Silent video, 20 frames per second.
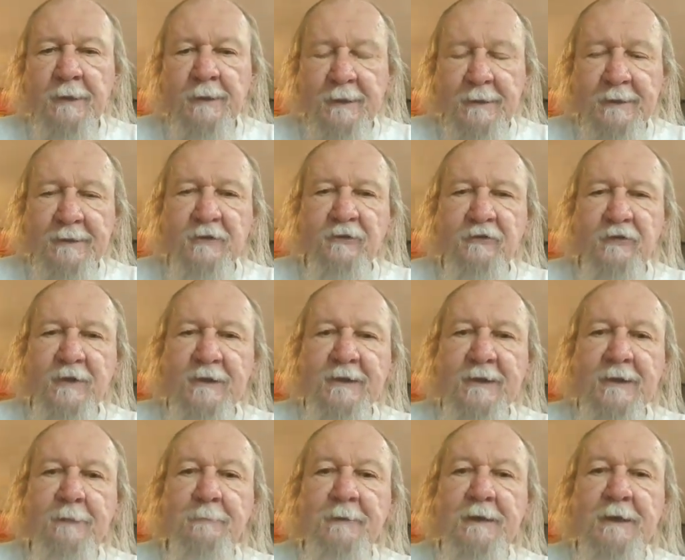And I just think
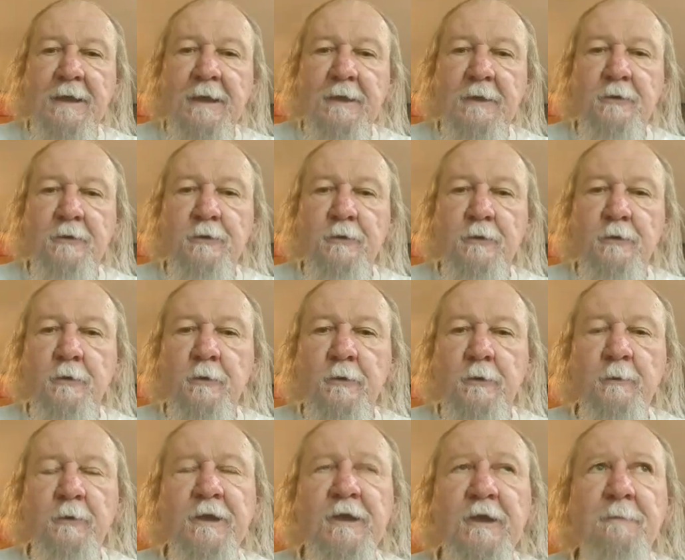that'd be kind of cool.
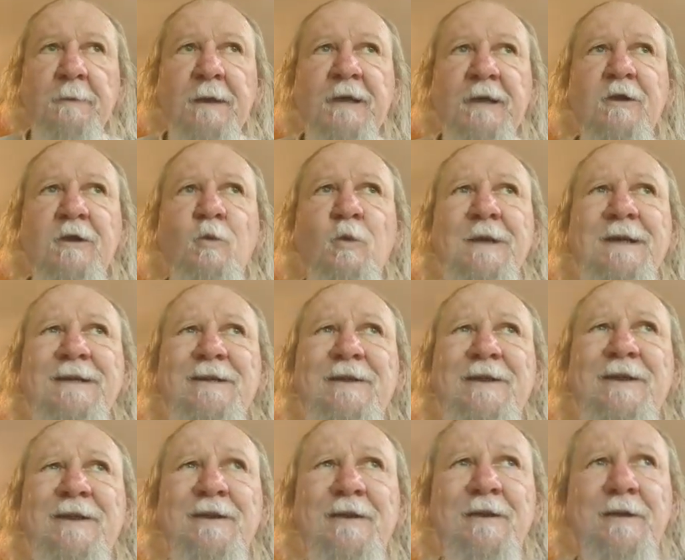And we could make it a weekly
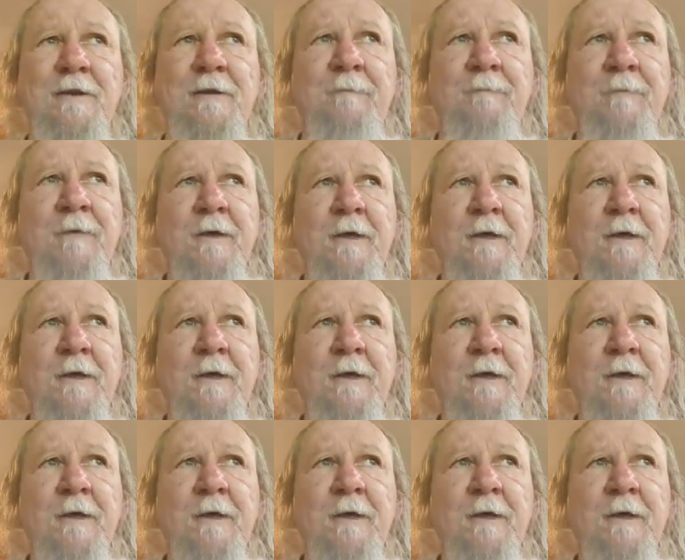thing.